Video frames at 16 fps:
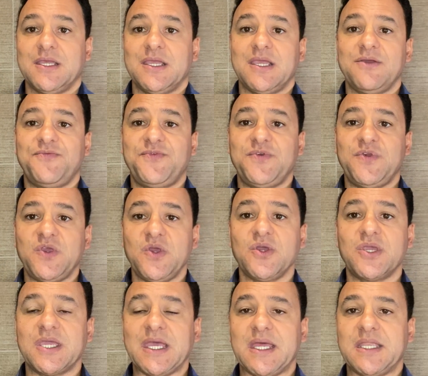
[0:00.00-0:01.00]
If
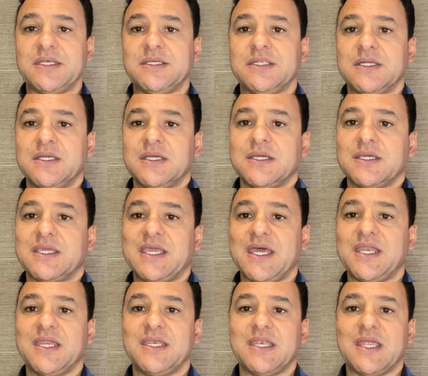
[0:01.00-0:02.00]
you can
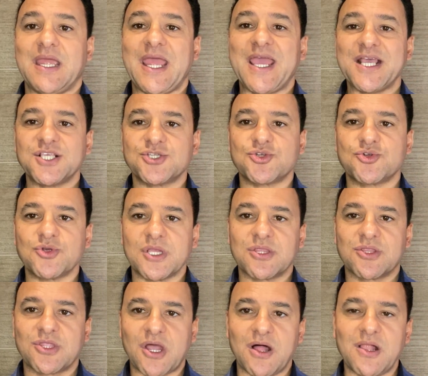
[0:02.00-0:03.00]
get an extra
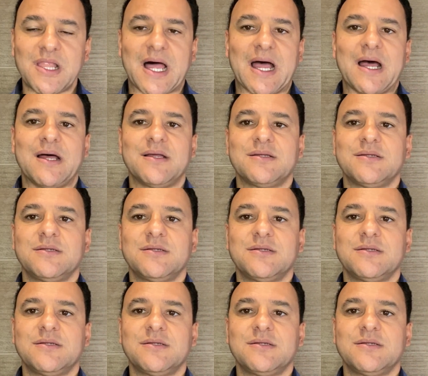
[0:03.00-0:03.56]
$1